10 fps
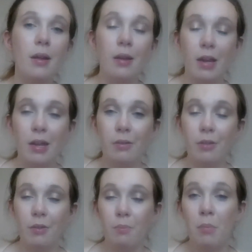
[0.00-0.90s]
in
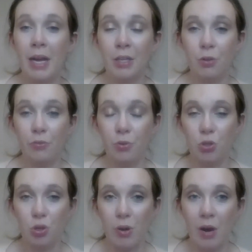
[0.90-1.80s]
my near
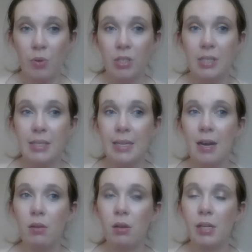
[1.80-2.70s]
future. I want to see how
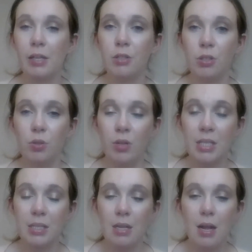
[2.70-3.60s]
long I can do
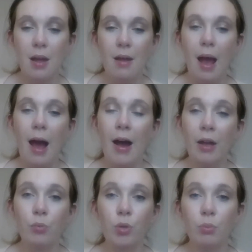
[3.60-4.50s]
this. I
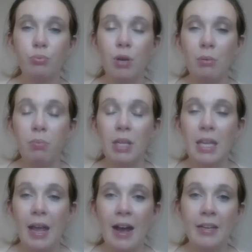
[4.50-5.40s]
will probably
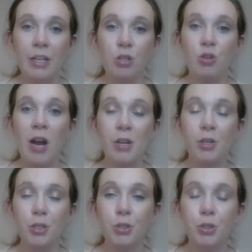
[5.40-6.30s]
add a
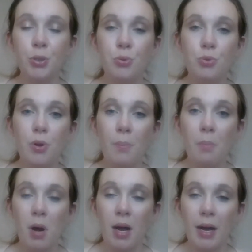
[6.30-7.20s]
tracker to
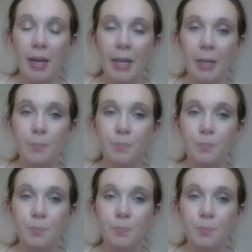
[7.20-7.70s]
my